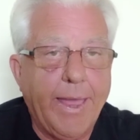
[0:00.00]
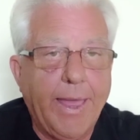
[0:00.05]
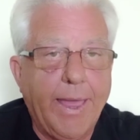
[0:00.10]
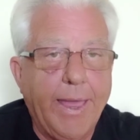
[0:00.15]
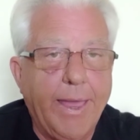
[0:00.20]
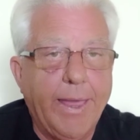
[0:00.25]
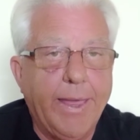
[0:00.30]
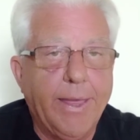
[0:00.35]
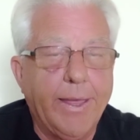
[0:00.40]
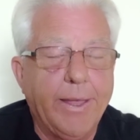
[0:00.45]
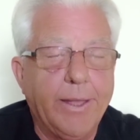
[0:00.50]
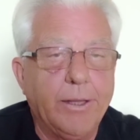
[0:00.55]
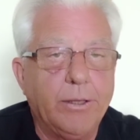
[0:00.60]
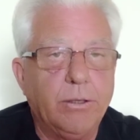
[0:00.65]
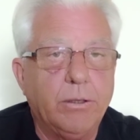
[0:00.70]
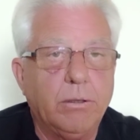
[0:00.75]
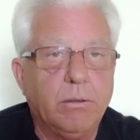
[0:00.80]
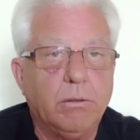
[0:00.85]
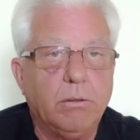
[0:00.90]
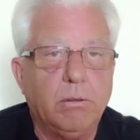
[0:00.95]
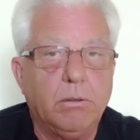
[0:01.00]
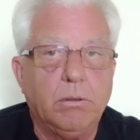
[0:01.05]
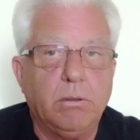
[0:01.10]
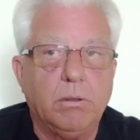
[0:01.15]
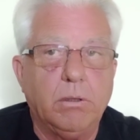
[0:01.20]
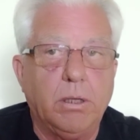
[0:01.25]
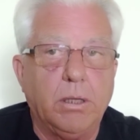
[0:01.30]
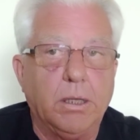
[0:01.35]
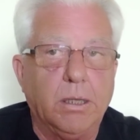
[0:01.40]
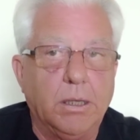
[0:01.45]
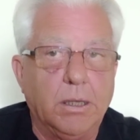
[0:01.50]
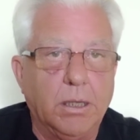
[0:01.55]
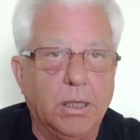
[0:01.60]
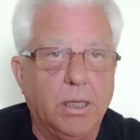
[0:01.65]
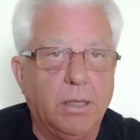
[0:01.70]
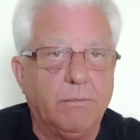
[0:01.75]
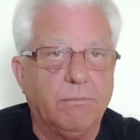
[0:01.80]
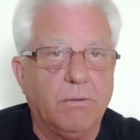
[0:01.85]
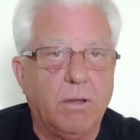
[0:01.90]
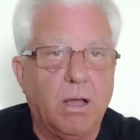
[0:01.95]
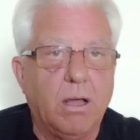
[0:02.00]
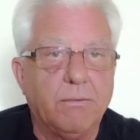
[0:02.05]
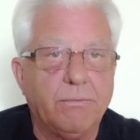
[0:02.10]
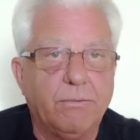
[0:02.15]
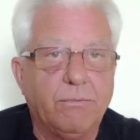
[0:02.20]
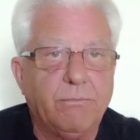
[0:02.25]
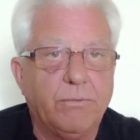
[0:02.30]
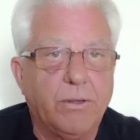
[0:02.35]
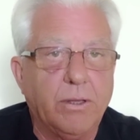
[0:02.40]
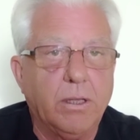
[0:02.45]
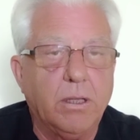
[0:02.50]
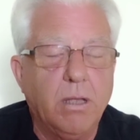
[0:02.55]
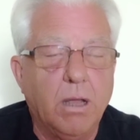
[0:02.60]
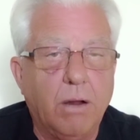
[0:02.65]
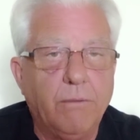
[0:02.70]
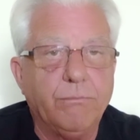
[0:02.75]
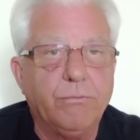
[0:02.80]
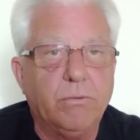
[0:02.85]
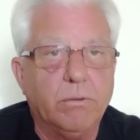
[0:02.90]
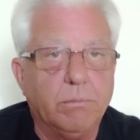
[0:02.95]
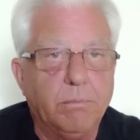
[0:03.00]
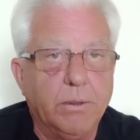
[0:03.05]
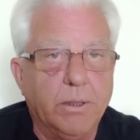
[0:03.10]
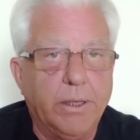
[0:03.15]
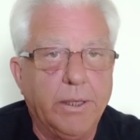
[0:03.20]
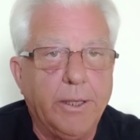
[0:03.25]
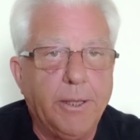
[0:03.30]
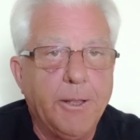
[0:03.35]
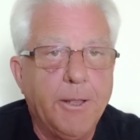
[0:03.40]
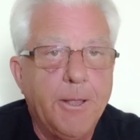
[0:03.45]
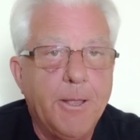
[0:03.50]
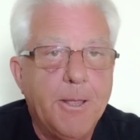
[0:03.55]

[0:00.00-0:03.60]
and live off of it comfortably